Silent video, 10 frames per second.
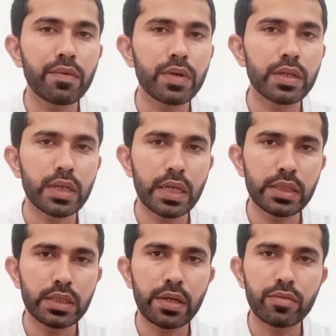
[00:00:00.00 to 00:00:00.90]
The
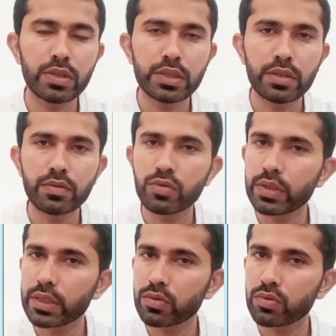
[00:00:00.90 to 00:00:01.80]
Everglades are a region
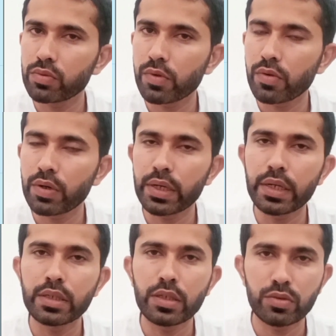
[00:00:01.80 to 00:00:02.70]
unique to
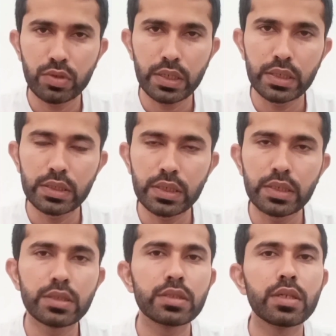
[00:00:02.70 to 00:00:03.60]
Florida and the United
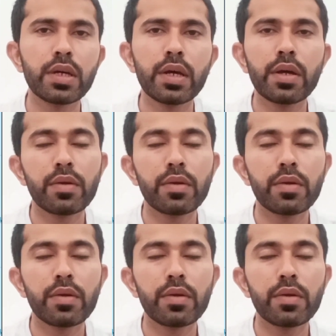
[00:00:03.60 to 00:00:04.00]
States.